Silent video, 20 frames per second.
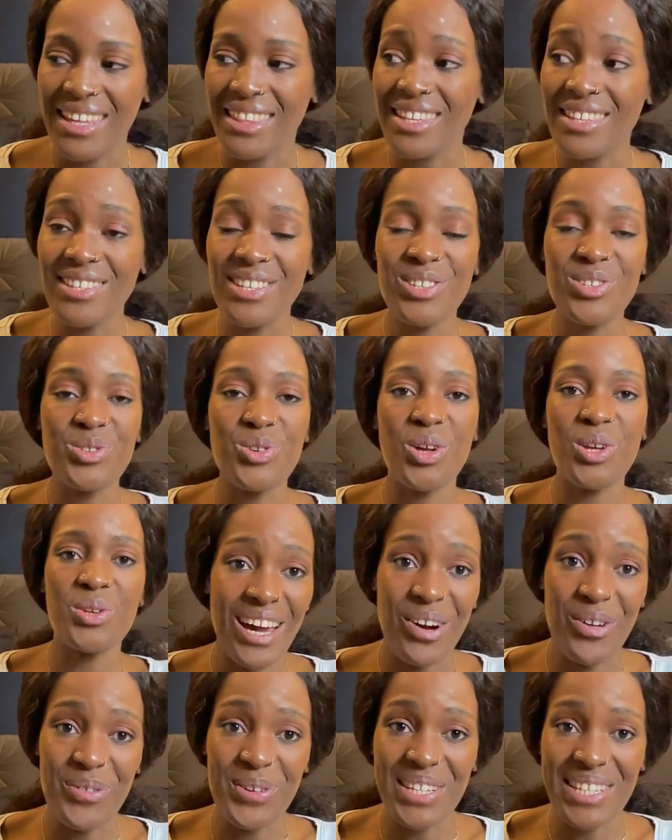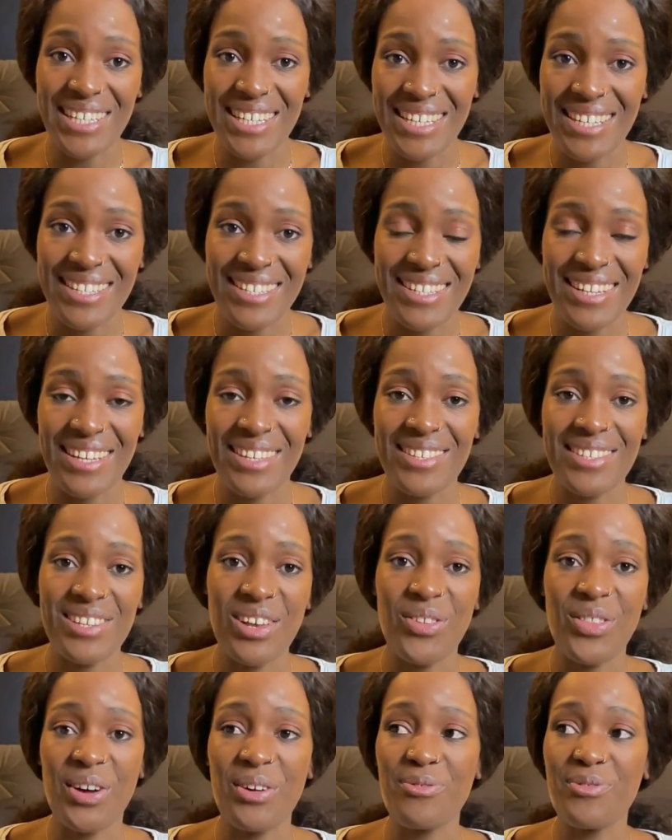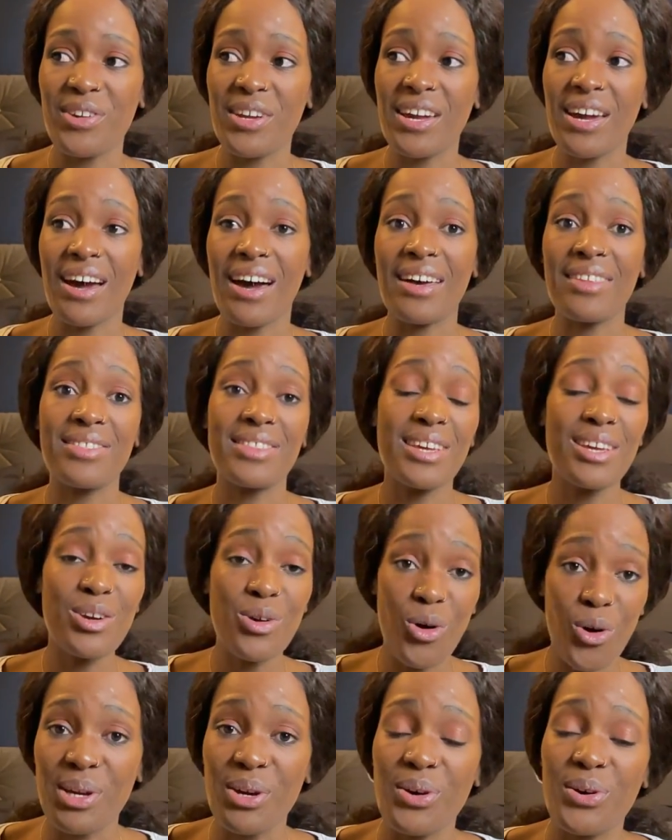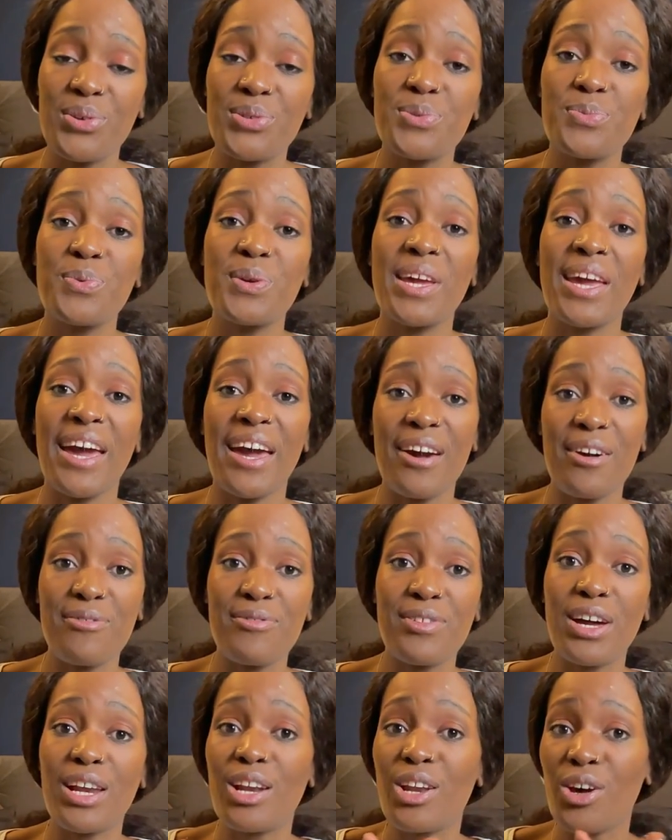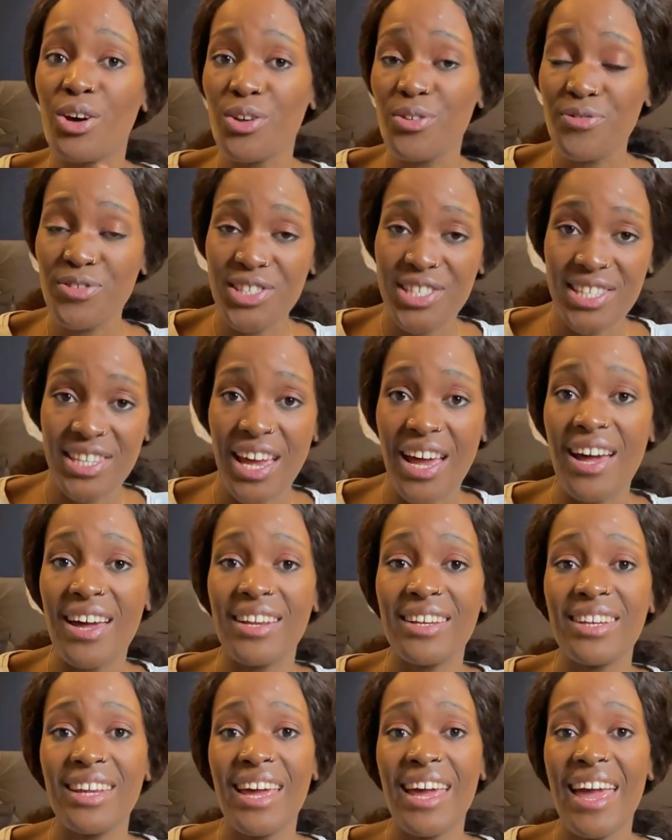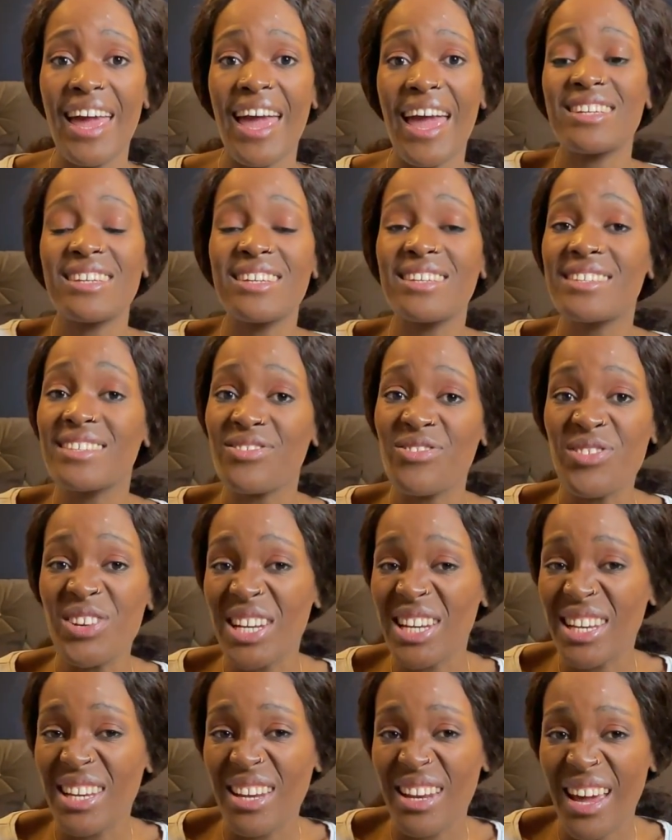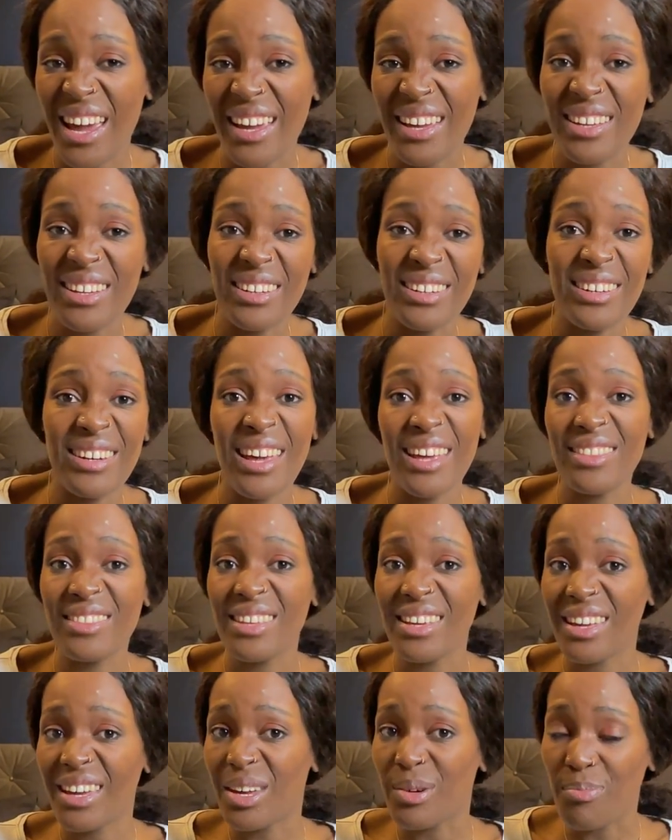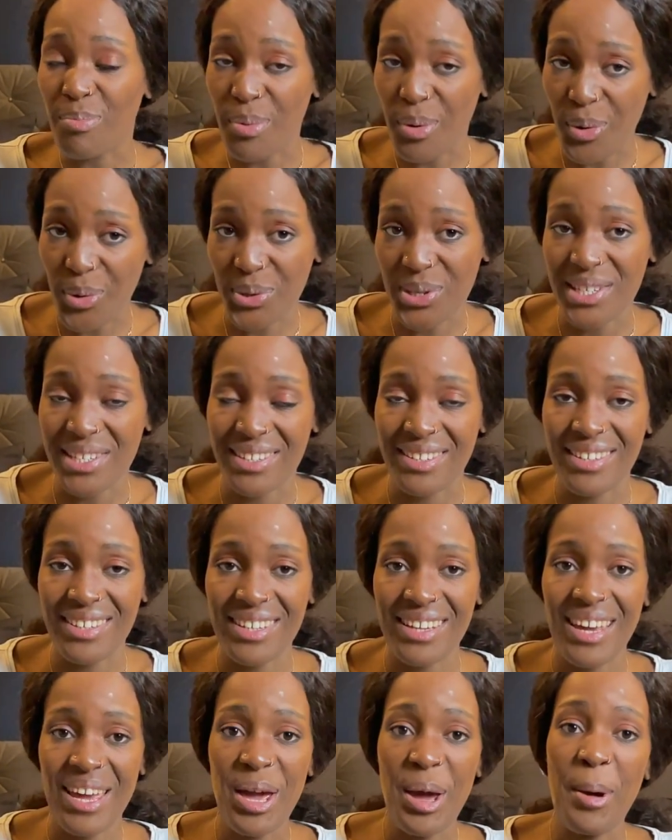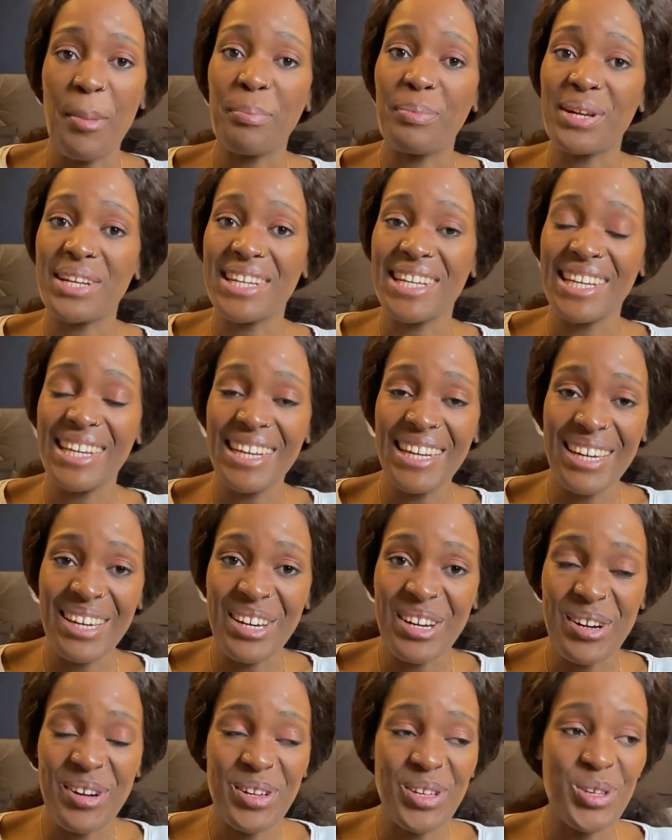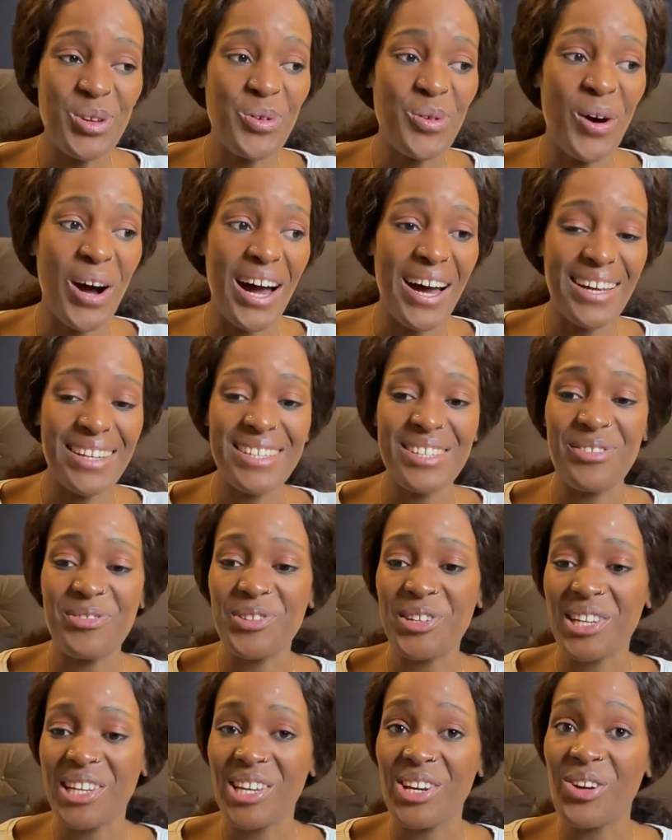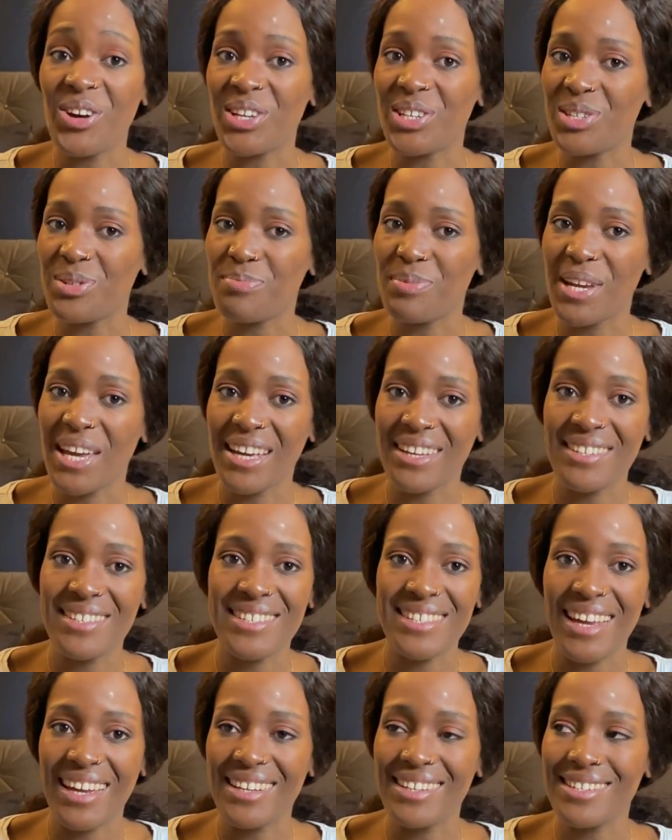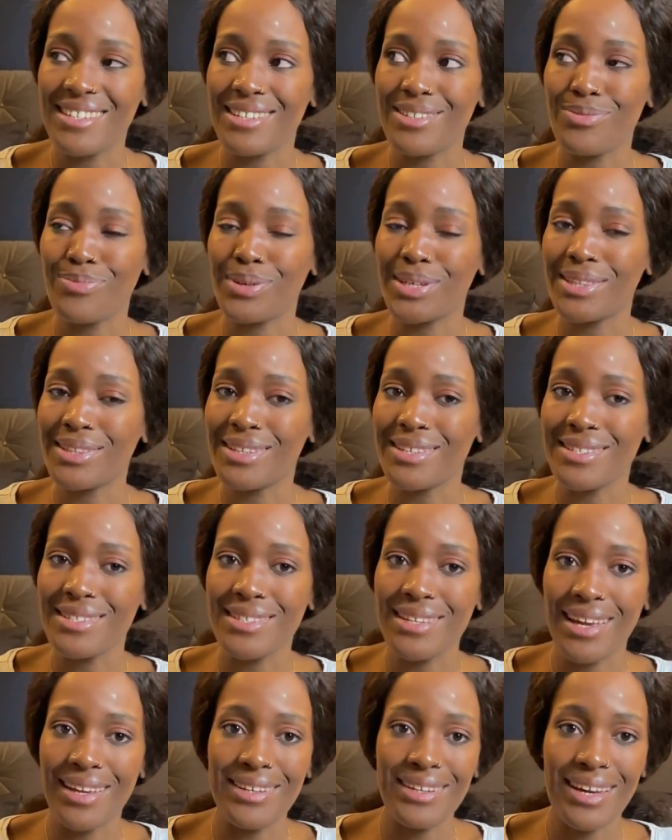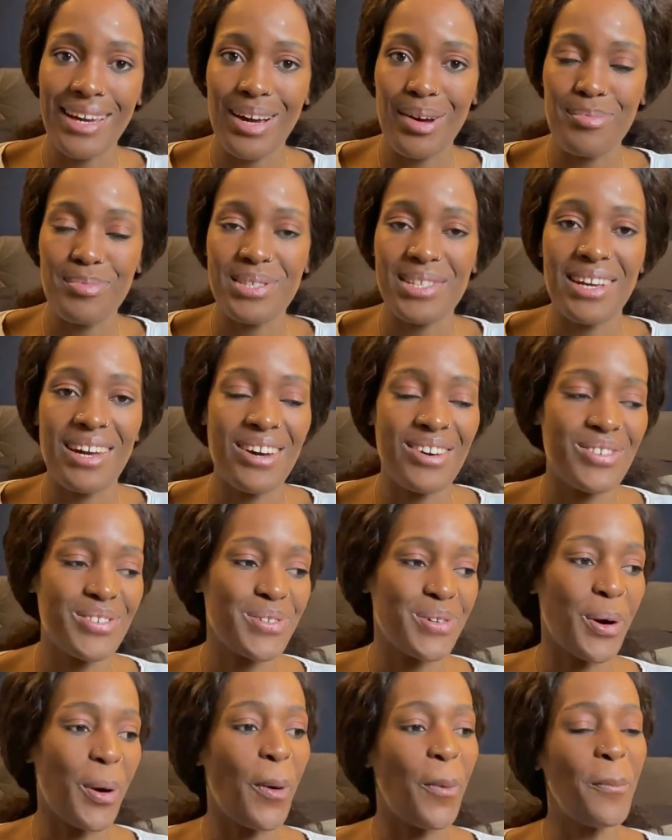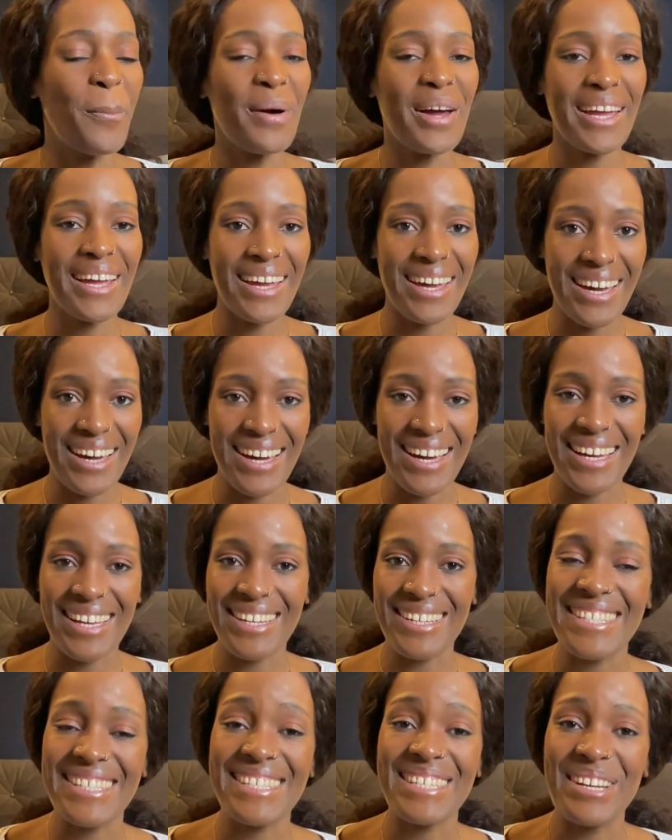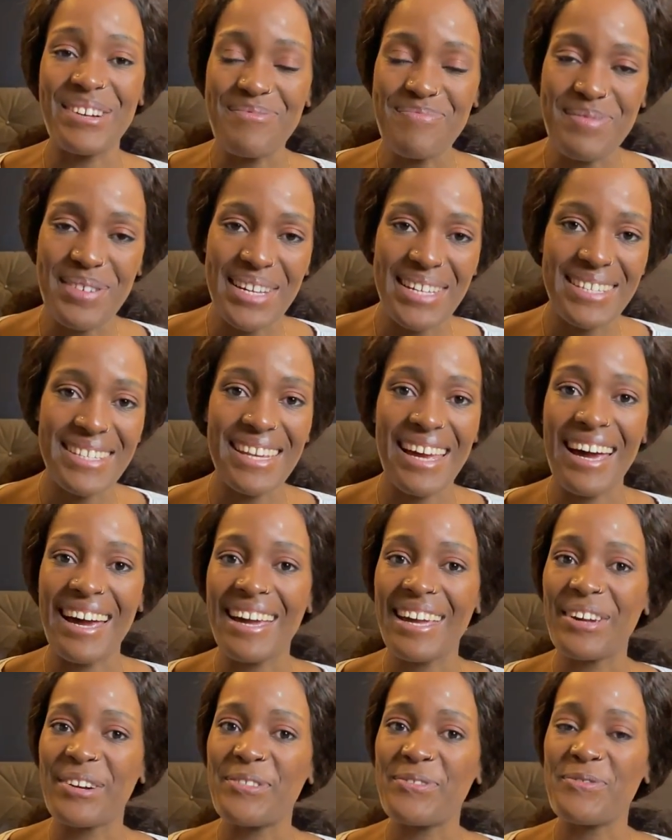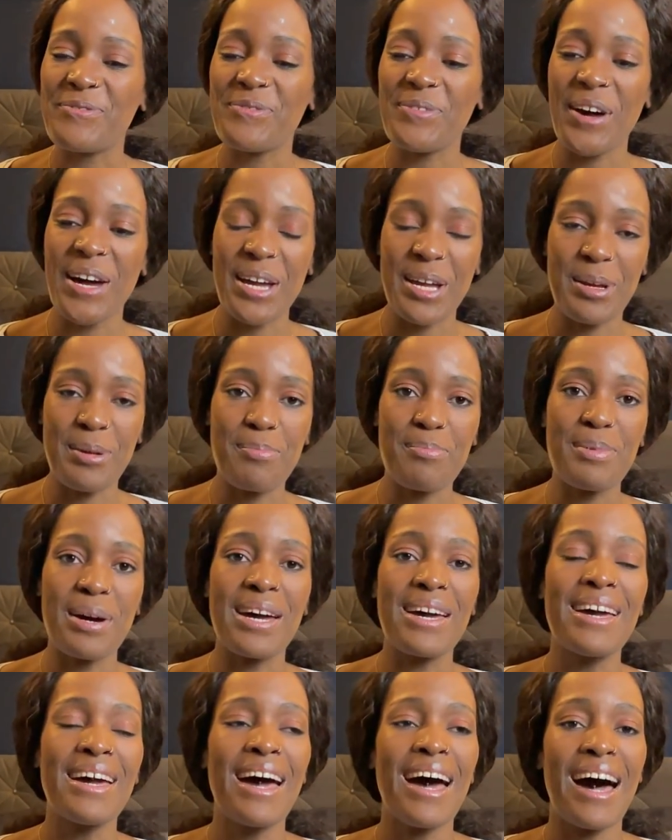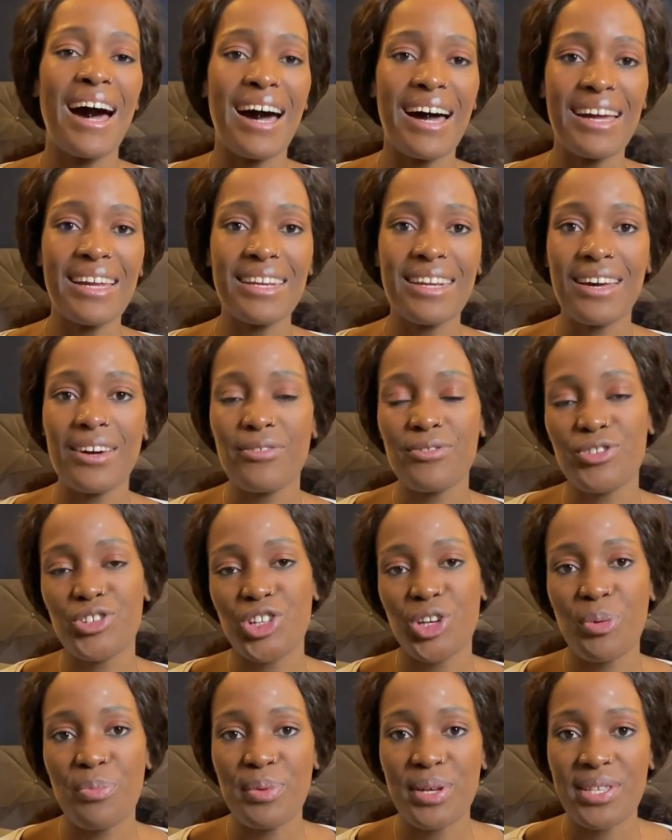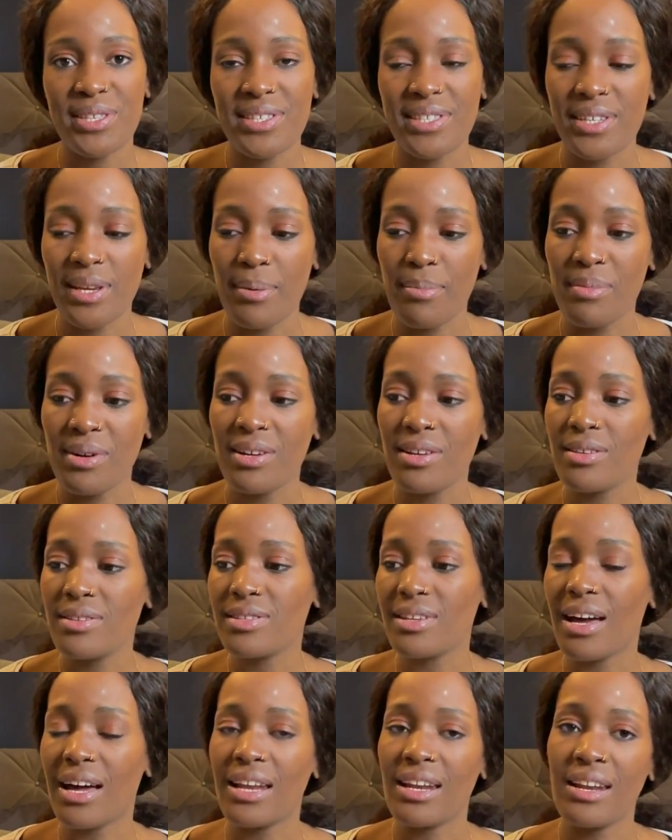This is not how it is in South Africa. I think because we have a lot of sun, it is really like nothing important. But here you are definitely going to be excited when the sun comes out. Oh my God, summers are a vibe. I love German summers. I